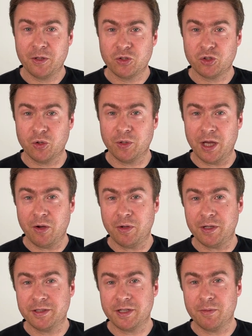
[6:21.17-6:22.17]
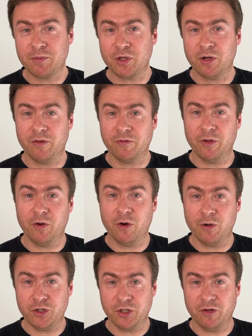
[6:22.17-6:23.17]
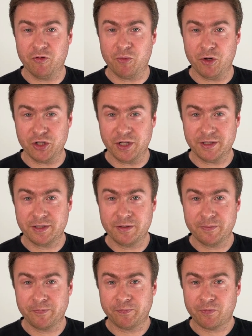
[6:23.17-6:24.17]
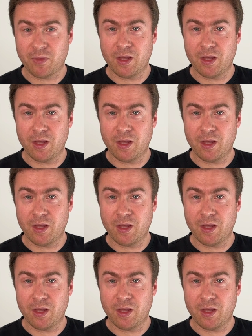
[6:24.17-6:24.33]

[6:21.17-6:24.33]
So now, in terms of the origin of projects,